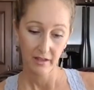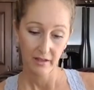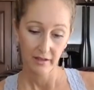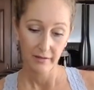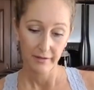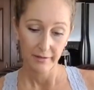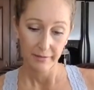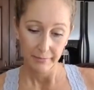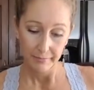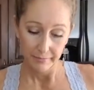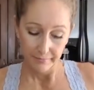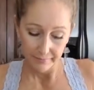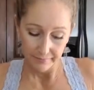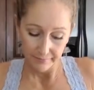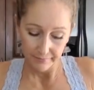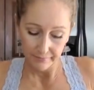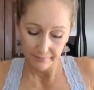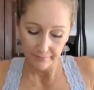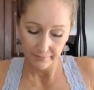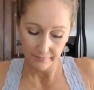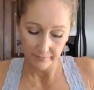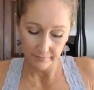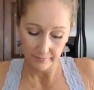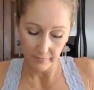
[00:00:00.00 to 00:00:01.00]

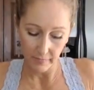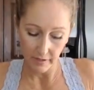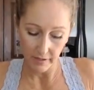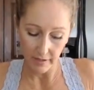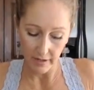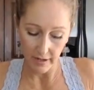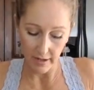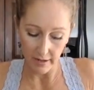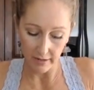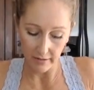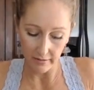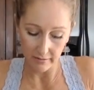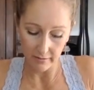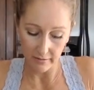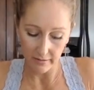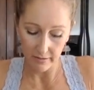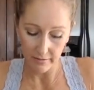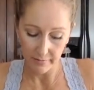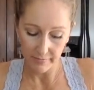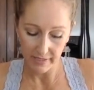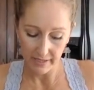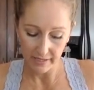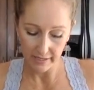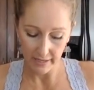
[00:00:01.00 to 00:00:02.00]
Okay, let
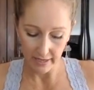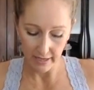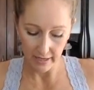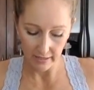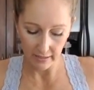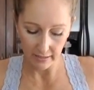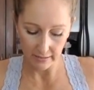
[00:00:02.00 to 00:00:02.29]
me get